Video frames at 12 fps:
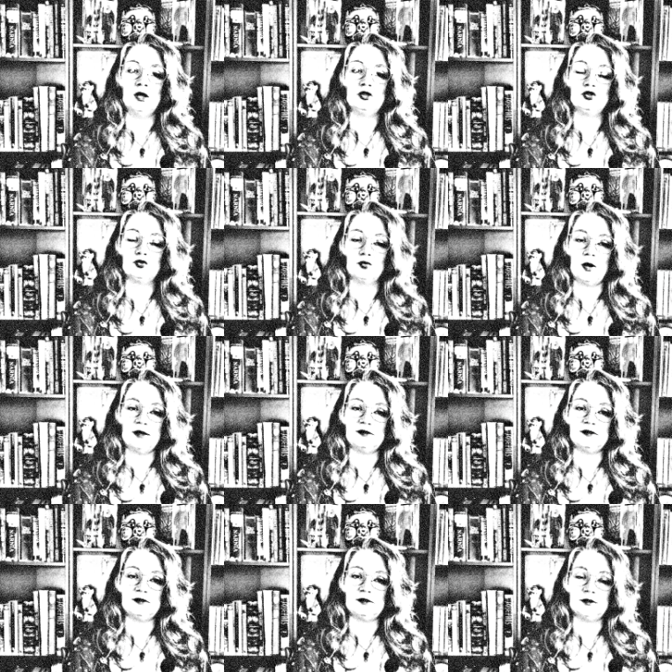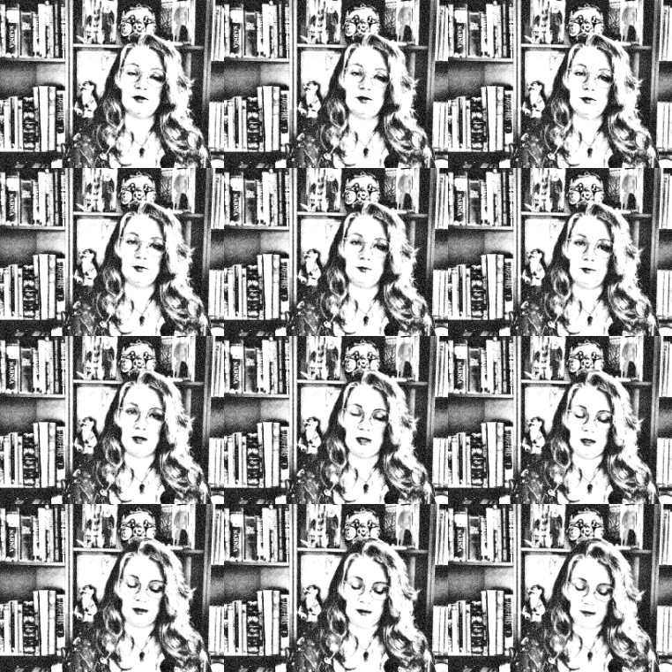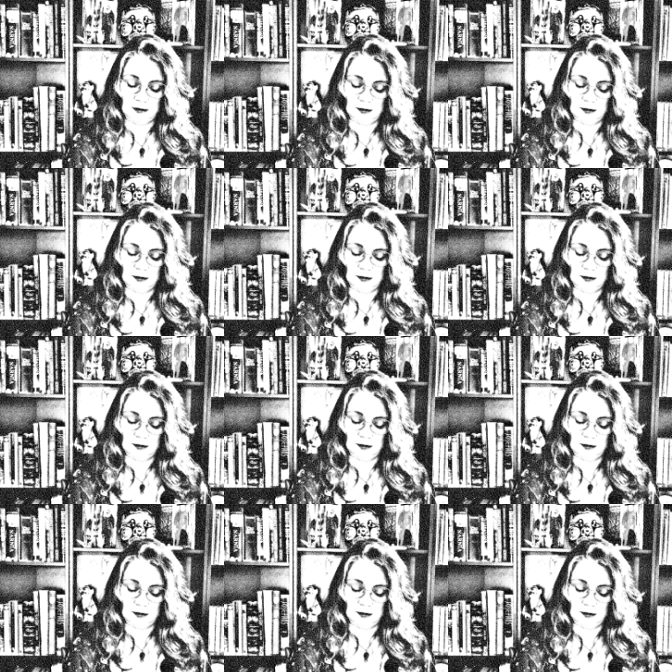Trust me.